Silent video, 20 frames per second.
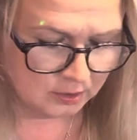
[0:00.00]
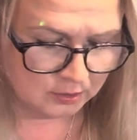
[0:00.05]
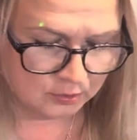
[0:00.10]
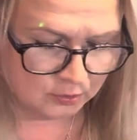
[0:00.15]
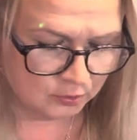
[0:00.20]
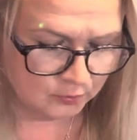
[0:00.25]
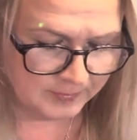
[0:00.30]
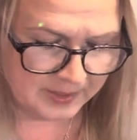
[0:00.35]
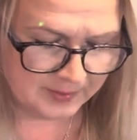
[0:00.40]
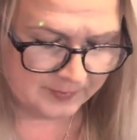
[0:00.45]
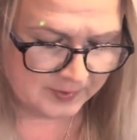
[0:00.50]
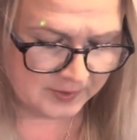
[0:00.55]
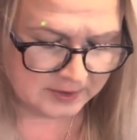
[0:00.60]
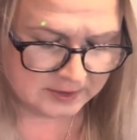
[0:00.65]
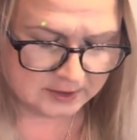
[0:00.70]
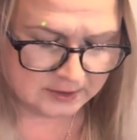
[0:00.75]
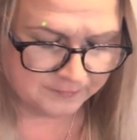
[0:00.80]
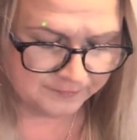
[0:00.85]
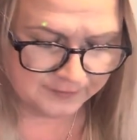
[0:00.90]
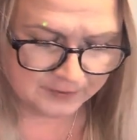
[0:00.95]
Or maybe
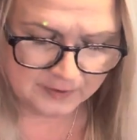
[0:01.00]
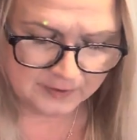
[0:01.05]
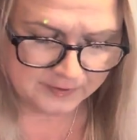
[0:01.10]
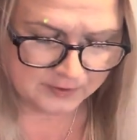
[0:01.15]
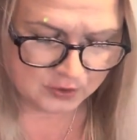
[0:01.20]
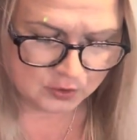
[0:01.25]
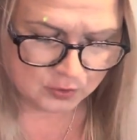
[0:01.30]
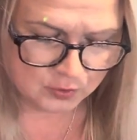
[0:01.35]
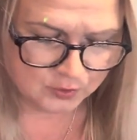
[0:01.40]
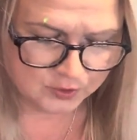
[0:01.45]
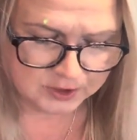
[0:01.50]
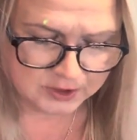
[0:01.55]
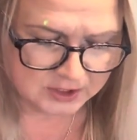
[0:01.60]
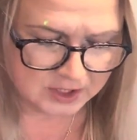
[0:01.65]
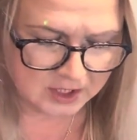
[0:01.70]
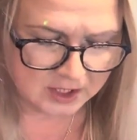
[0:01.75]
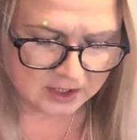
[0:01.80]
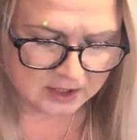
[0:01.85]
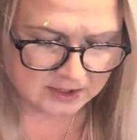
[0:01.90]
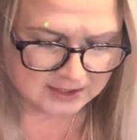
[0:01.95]
it's to follow the North
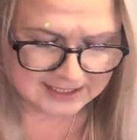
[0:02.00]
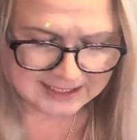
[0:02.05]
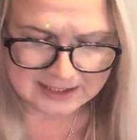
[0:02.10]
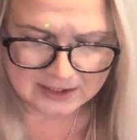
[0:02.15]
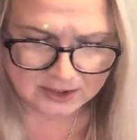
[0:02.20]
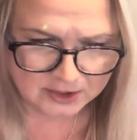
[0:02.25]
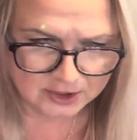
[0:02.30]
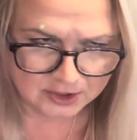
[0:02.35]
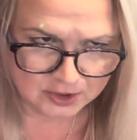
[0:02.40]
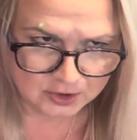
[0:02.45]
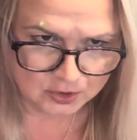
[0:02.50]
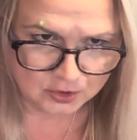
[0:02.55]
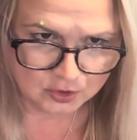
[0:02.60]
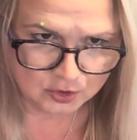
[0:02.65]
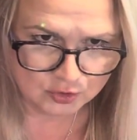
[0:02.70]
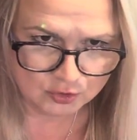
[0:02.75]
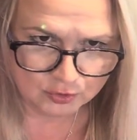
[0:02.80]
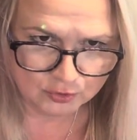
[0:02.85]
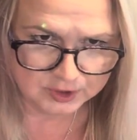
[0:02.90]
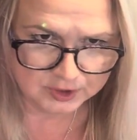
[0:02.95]
Star, because then I just got
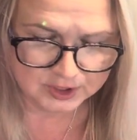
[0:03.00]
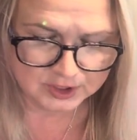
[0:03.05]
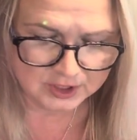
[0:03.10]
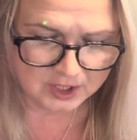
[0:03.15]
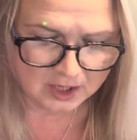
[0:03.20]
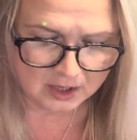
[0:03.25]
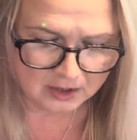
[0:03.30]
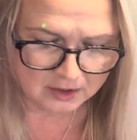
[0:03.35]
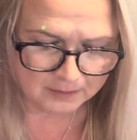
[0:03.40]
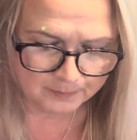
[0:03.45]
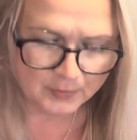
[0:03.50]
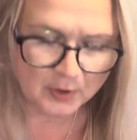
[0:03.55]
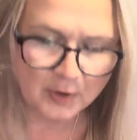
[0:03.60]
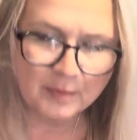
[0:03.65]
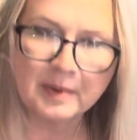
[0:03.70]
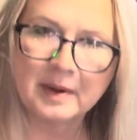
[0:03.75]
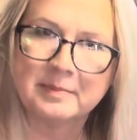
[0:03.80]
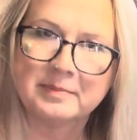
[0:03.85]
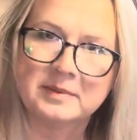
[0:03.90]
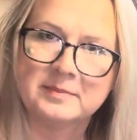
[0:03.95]
North Star
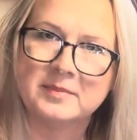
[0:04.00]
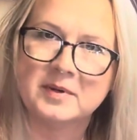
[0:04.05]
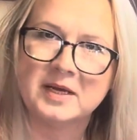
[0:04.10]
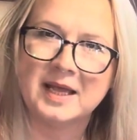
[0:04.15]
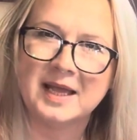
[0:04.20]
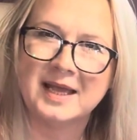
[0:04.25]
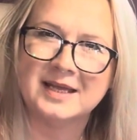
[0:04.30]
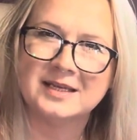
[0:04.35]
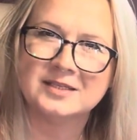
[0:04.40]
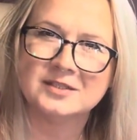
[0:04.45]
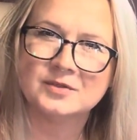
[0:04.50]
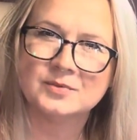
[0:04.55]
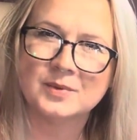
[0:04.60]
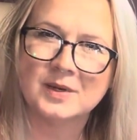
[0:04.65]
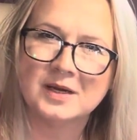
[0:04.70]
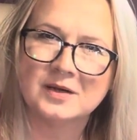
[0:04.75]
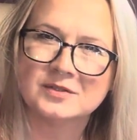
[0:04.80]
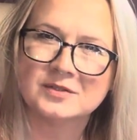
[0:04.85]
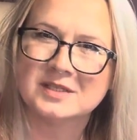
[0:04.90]
pop up in my head as well.